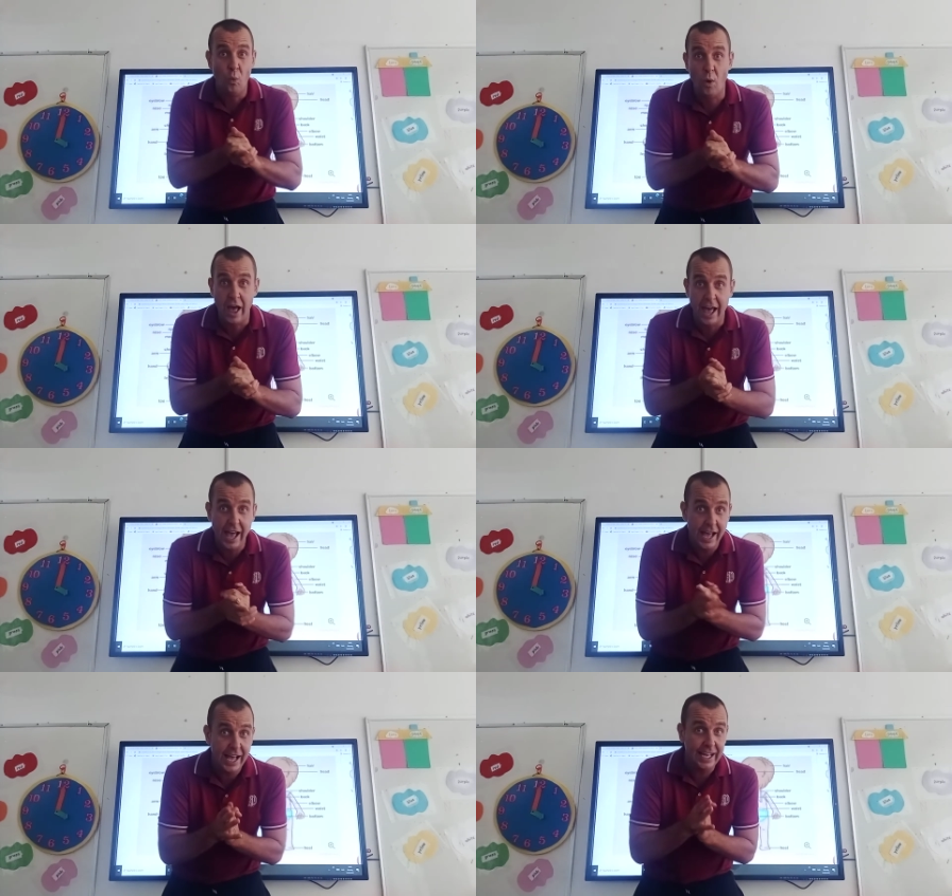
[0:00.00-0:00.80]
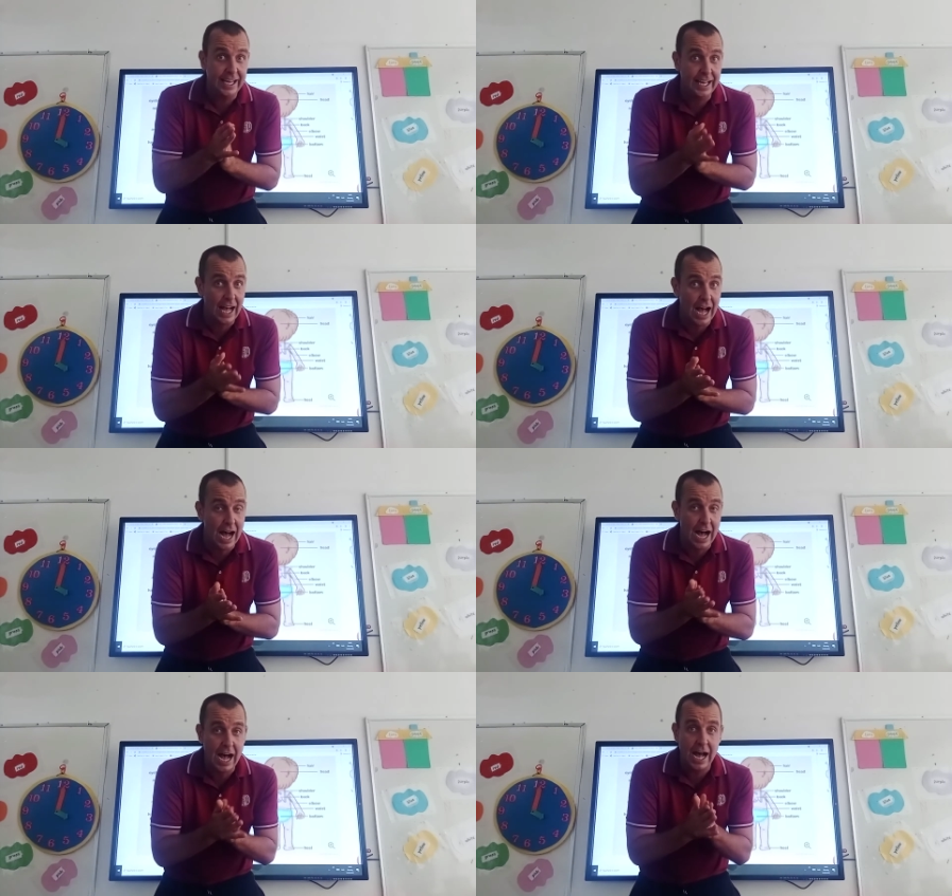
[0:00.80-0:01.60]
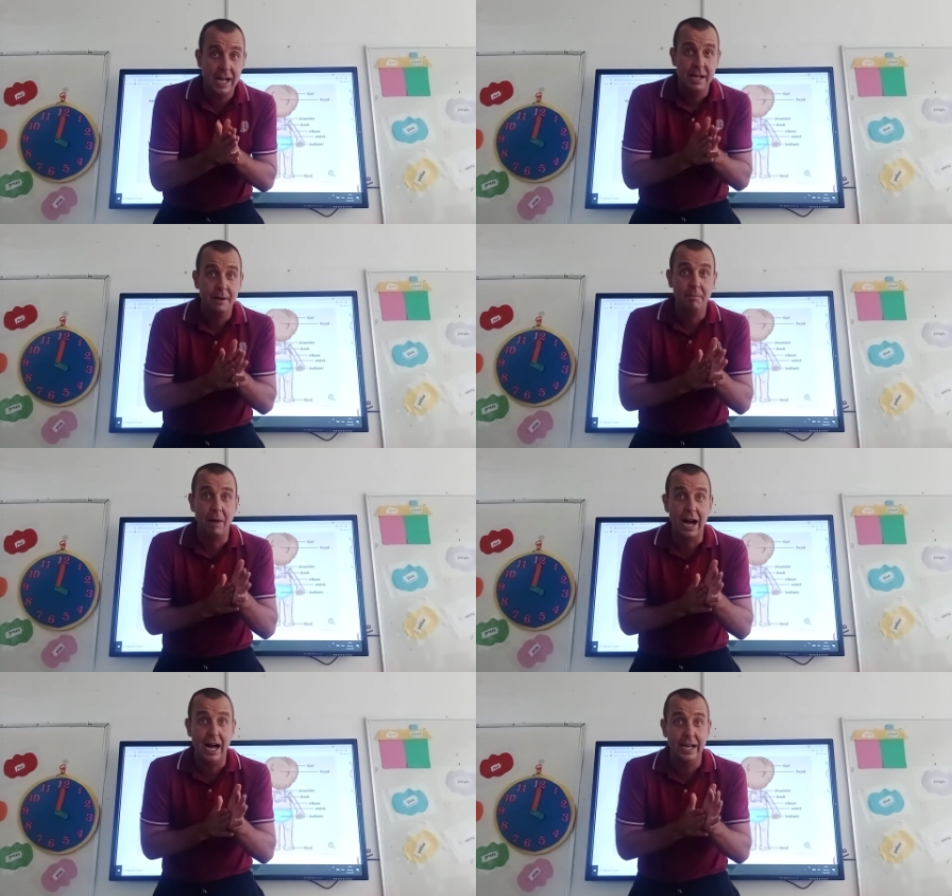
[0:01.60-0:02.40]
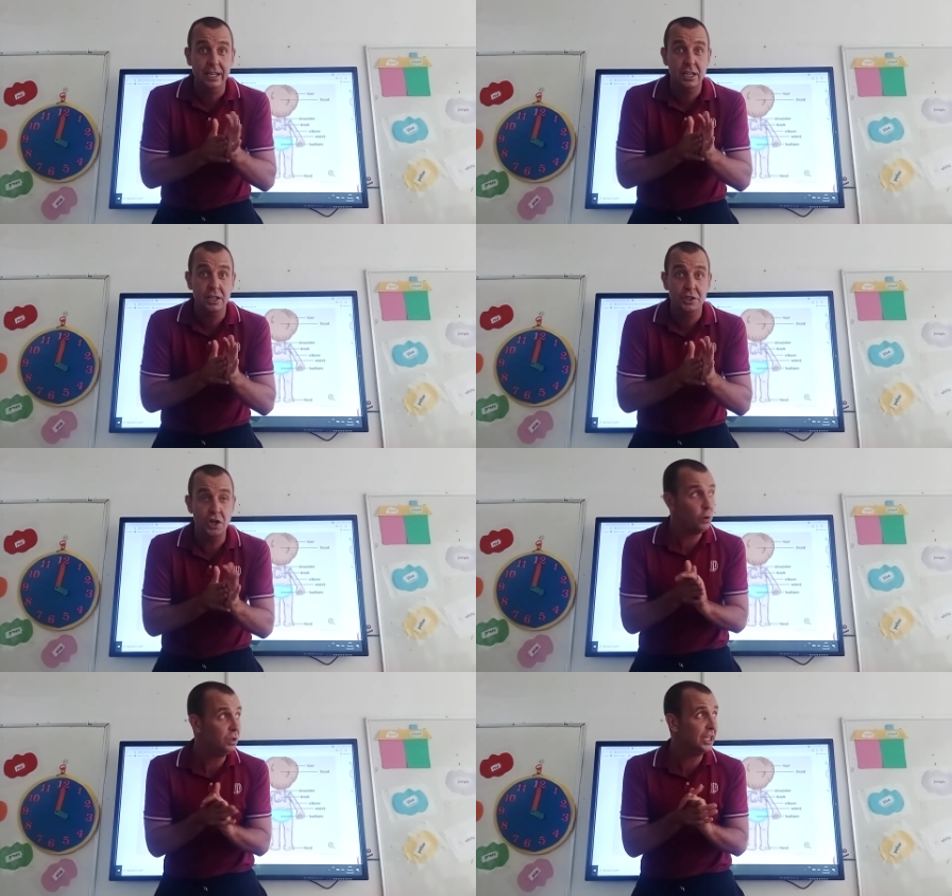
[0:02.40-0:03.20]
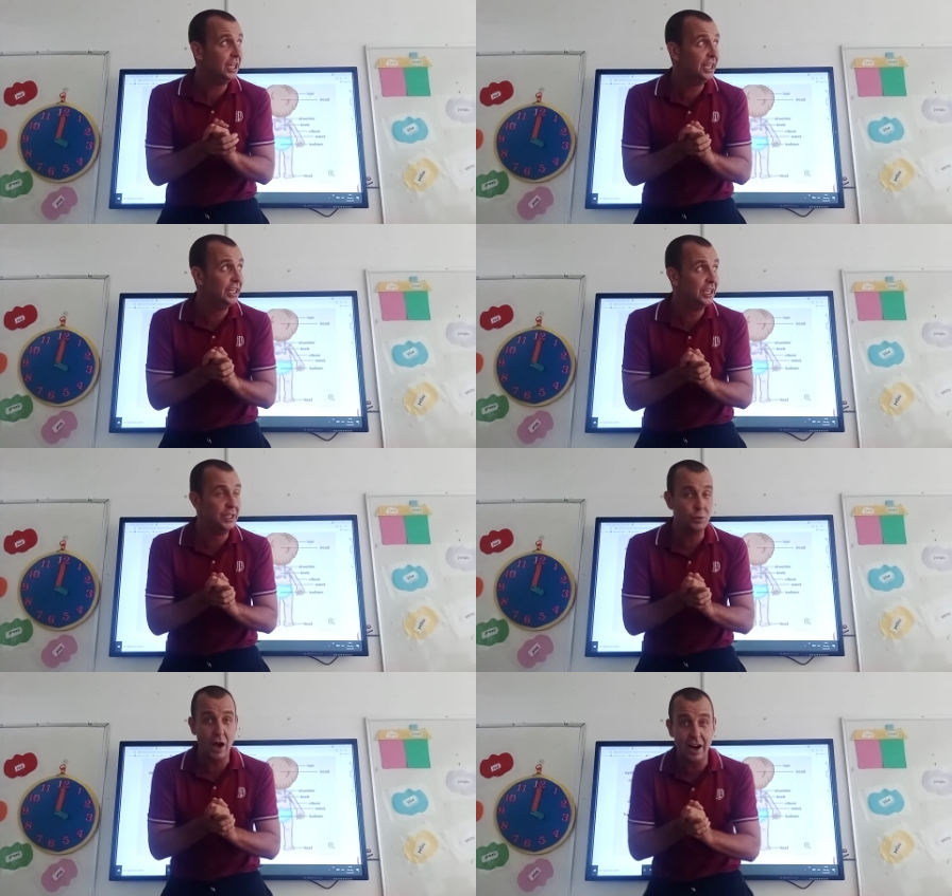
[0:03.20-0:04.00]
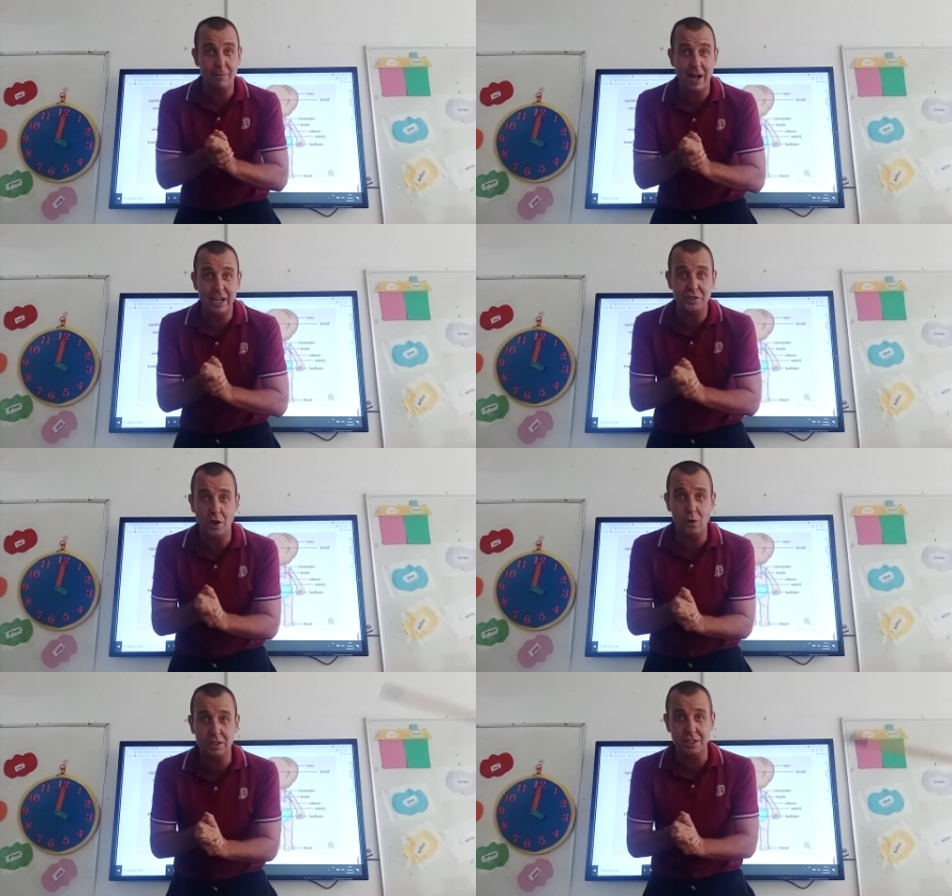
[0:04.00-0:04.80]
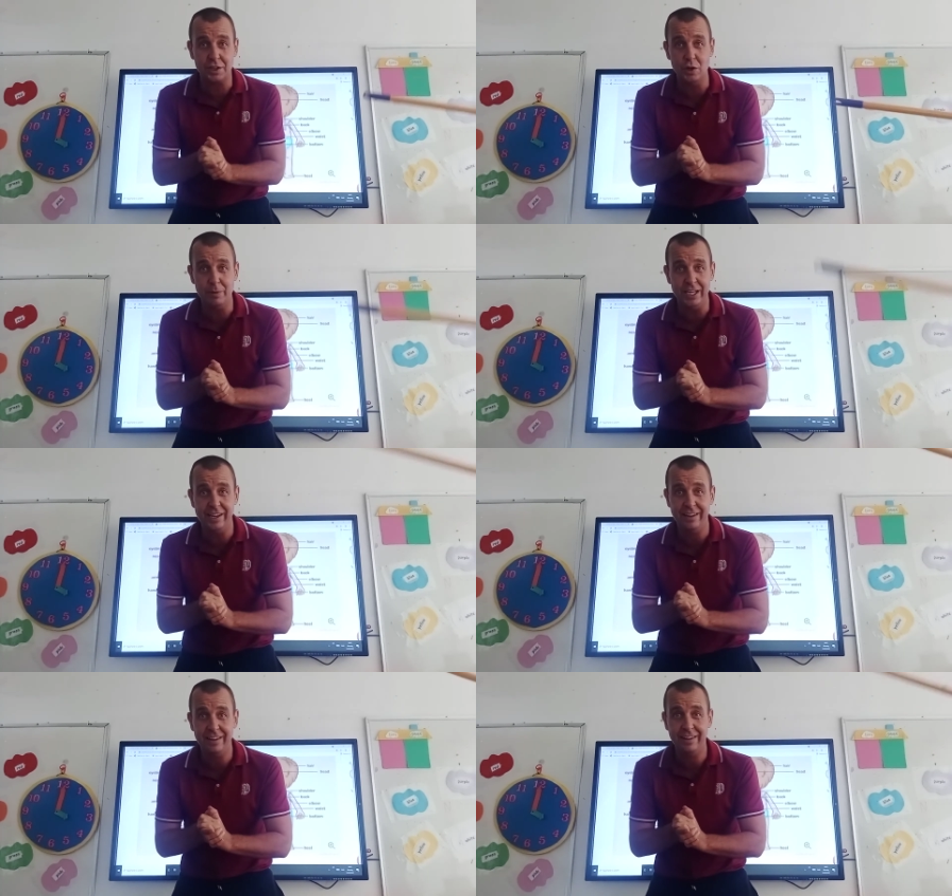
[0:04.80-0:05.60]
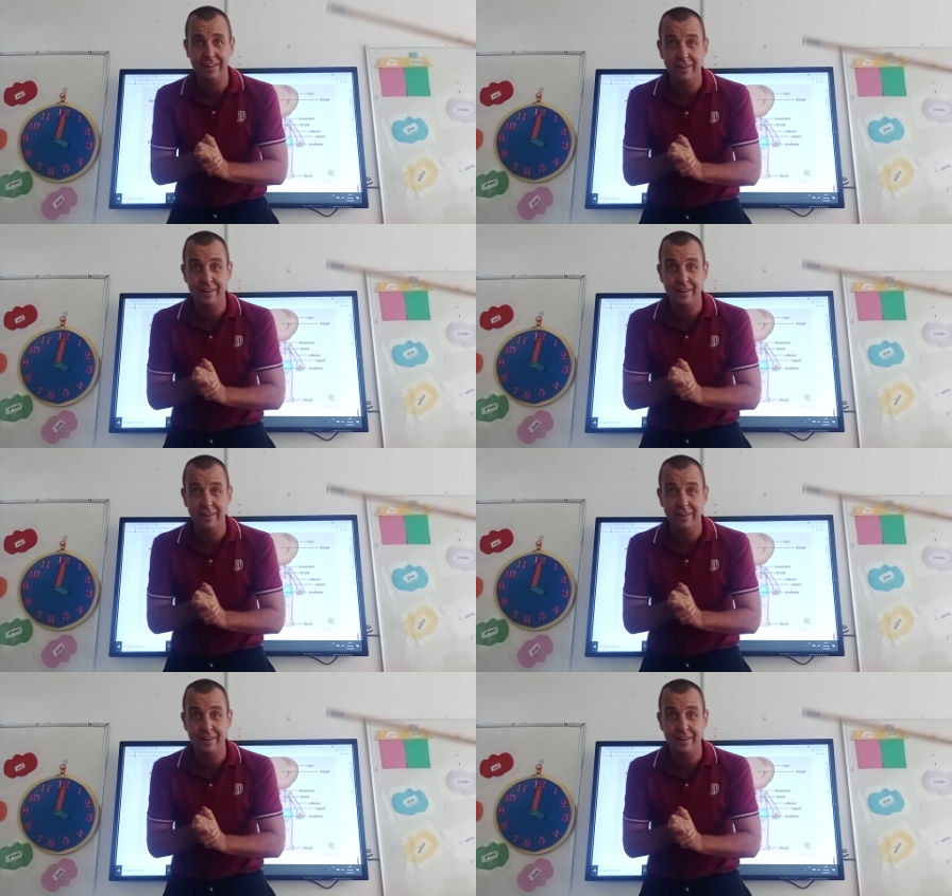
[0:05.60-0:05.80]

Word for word: where are my shoulders? Where are my shoulders, Scooby?